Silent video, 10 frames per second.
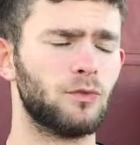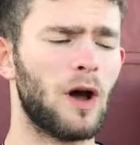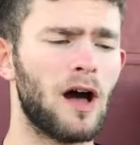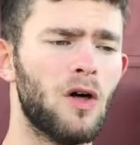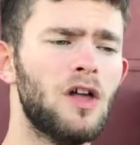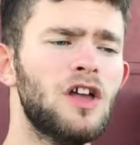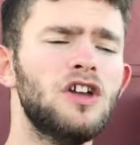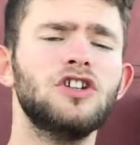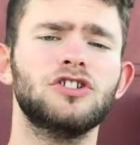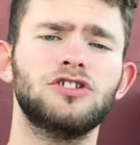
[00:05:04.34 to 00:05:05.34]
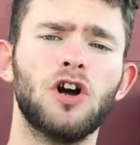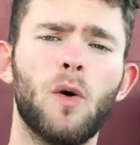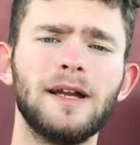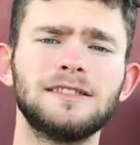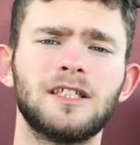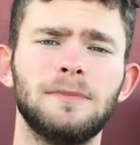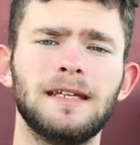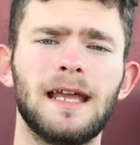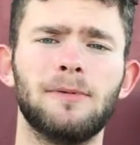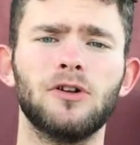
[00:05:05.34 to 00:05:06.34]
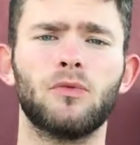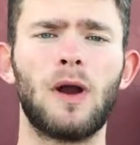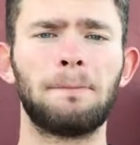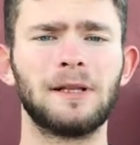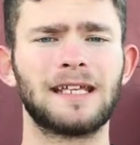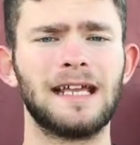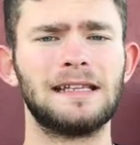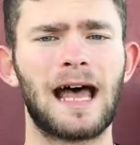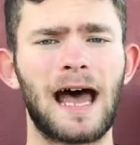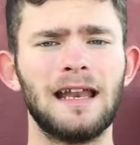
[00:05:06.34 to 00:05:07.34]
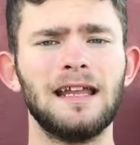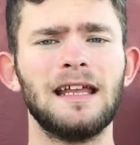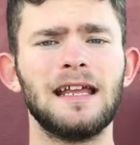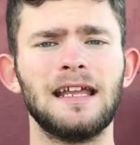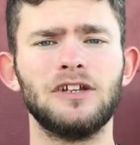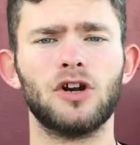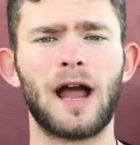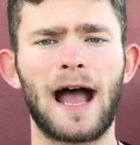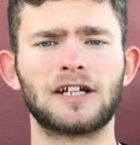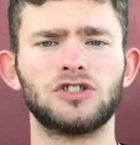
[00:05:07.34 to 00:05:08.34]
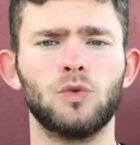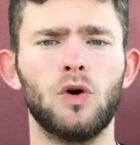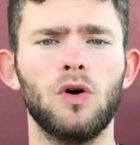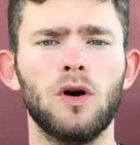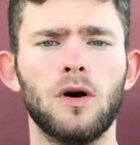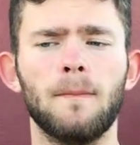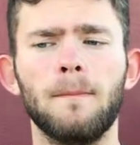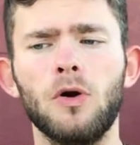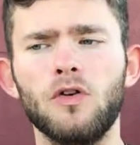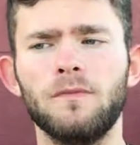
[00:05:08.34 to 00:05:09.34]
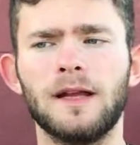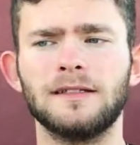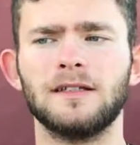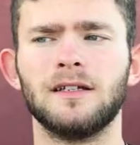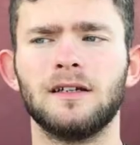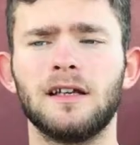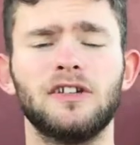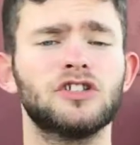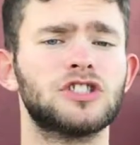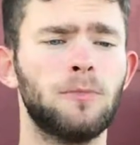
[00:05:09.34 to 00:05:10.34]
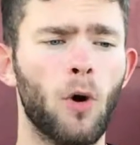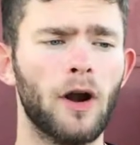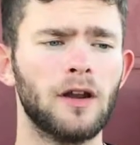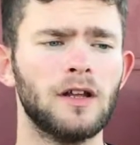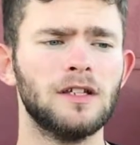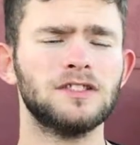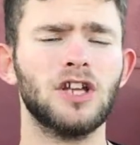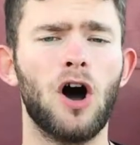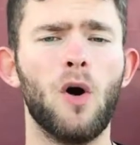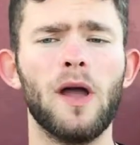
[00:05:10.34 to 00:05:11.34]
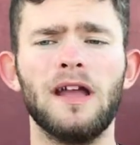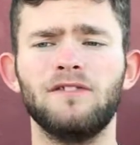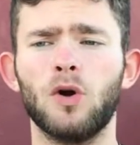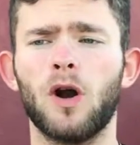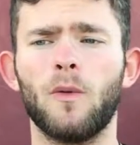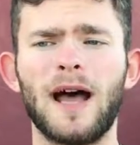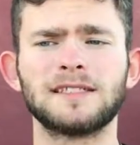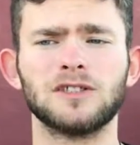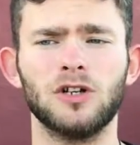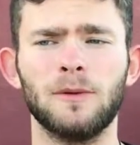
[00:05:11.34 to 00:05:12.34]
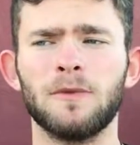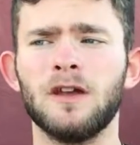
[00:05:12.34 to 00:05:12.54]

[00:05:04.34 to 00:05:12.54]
well, you're going to be able to replicate that in your actual movement in your sport. So if you're a wrestler,